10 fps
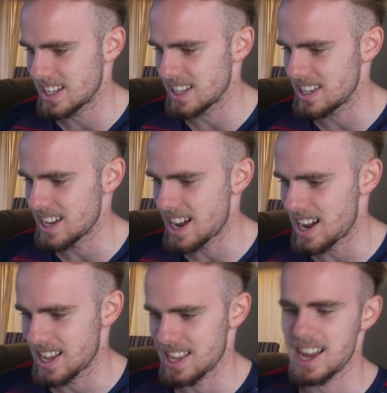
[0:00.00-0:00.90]

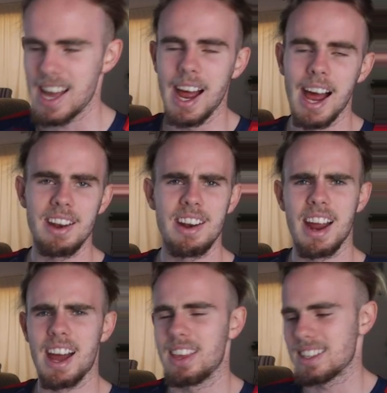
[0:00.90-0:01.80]
yeah, I don't know
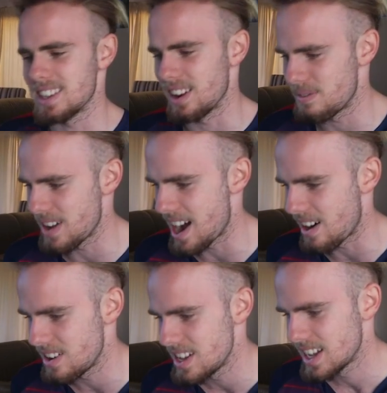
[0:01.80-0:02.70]
how that's not a
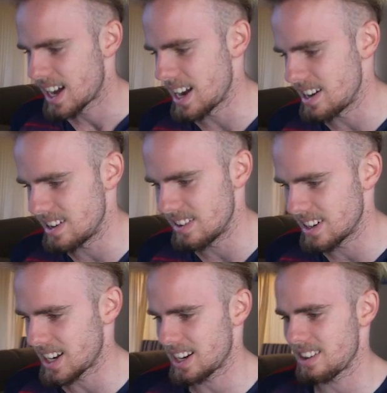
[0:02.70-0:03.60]
foul.
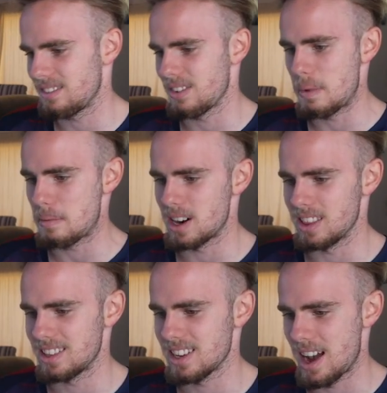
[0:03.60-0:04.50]
I don't remember at
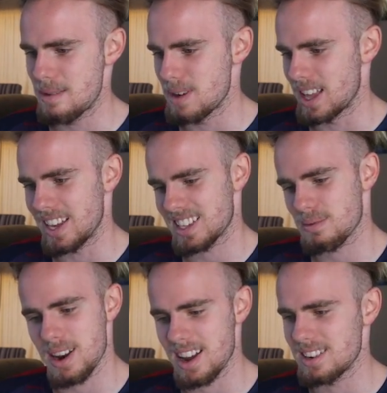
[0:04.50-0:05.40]
the time, but that's
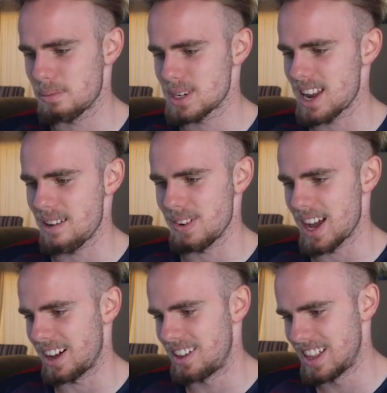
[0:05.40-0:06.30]
100% a
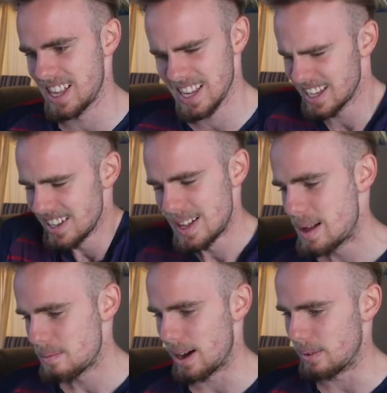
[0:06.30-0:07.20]
foul.
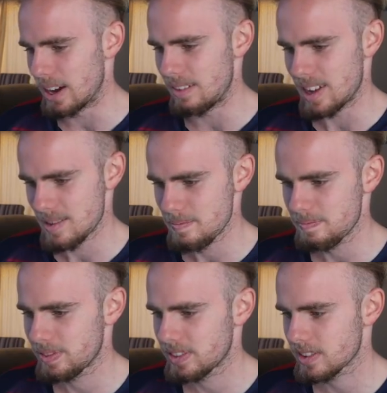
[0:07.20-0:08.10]
But whatever.
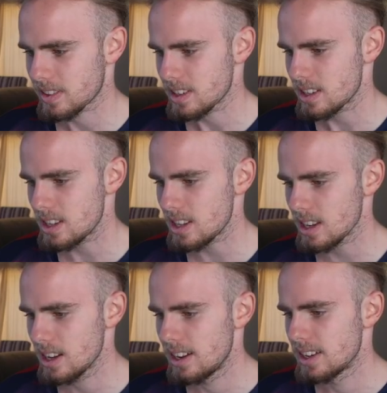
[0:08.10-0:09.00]

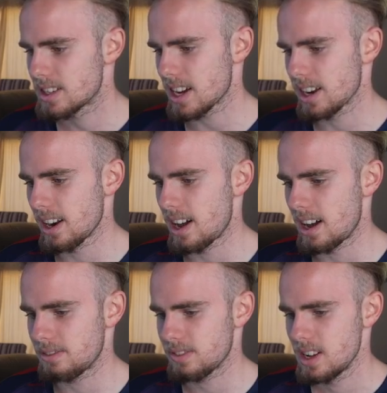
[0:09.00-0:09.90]
Second
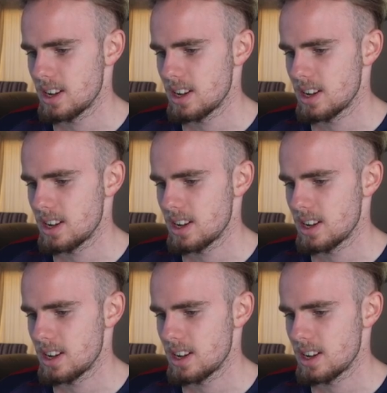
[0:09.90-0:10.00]
half,